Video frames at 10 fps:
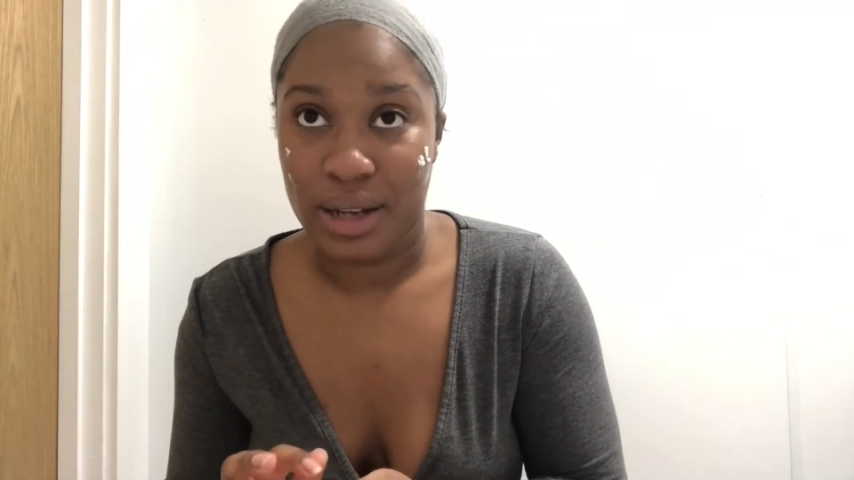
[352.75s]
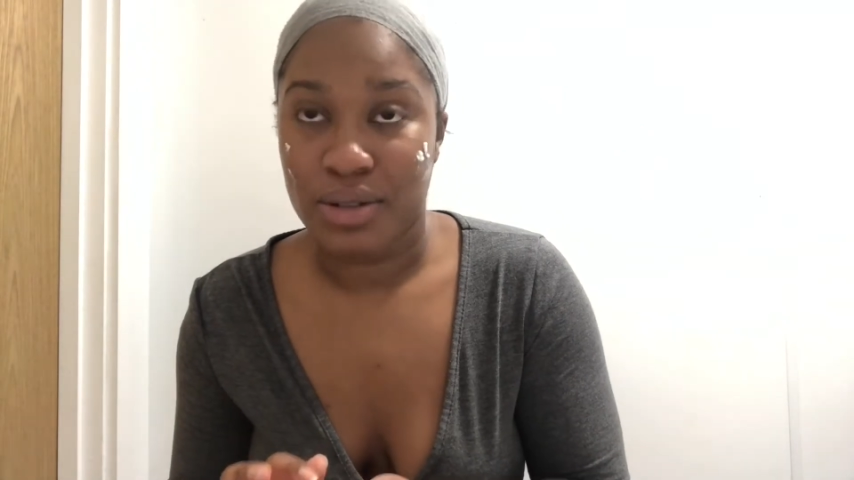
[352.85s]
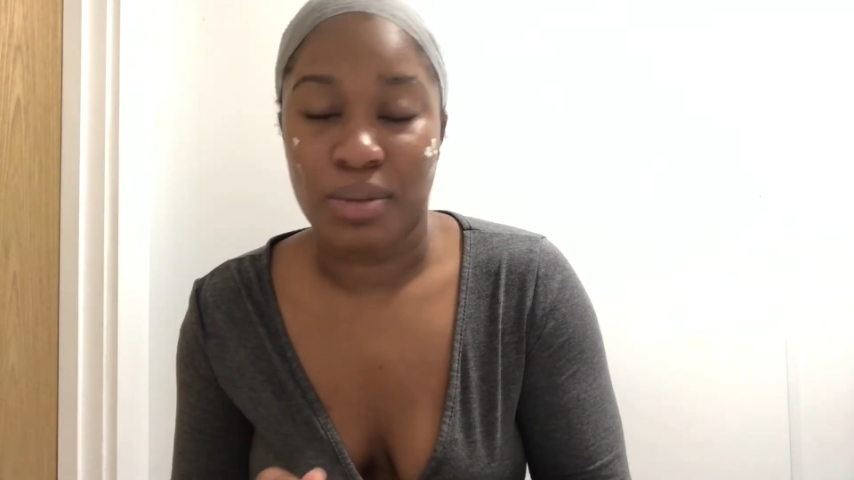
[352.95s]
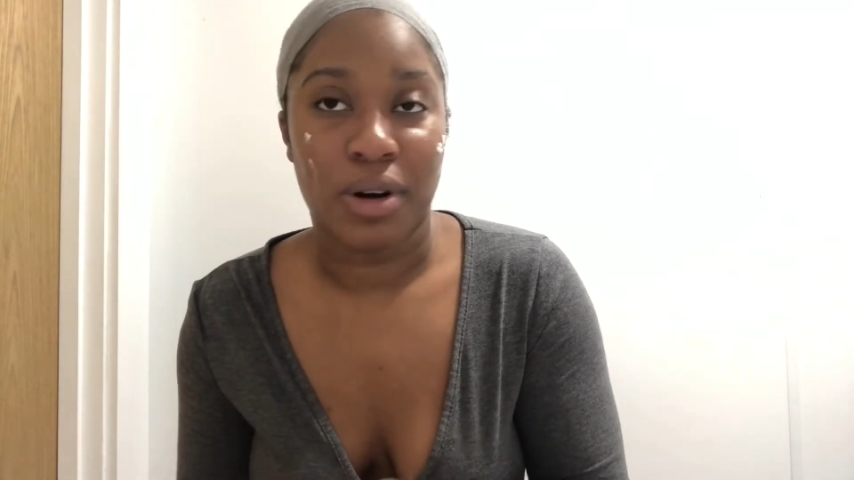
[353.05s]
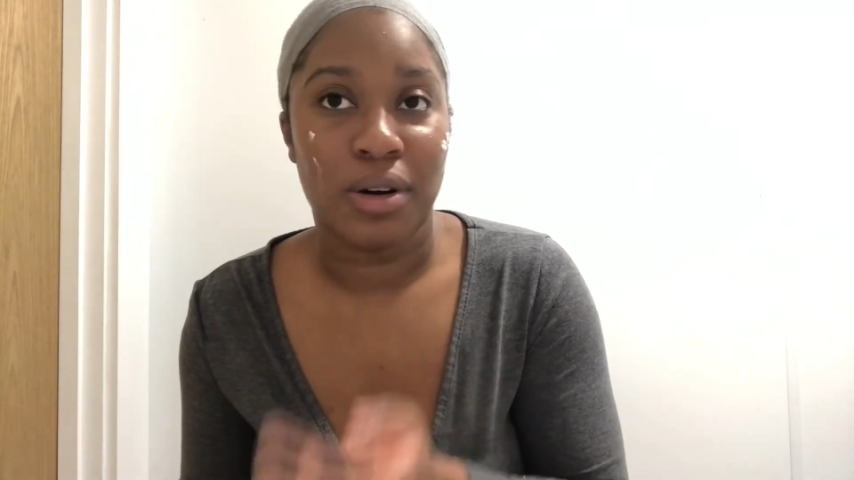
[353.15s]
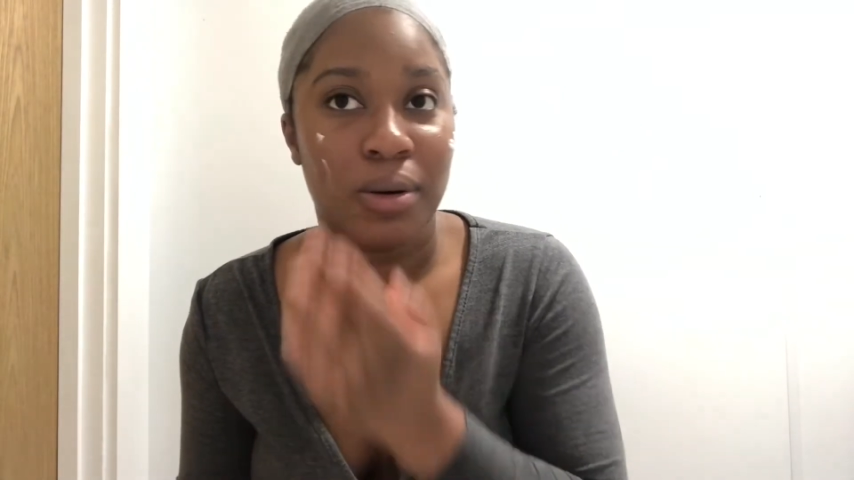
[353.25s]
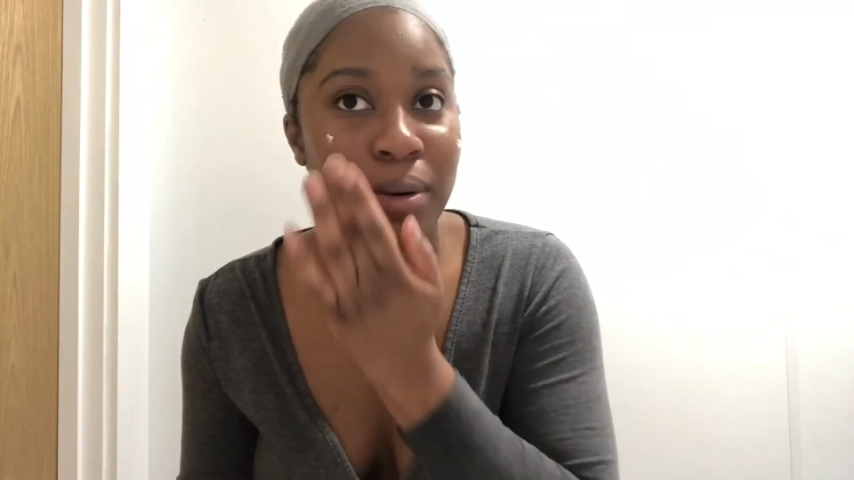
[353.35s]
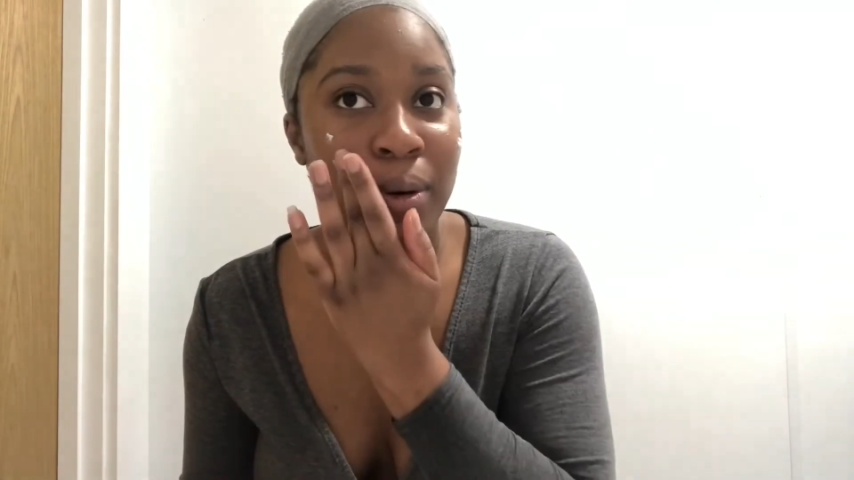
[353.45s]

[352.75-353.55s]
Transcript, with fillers: tomorrow.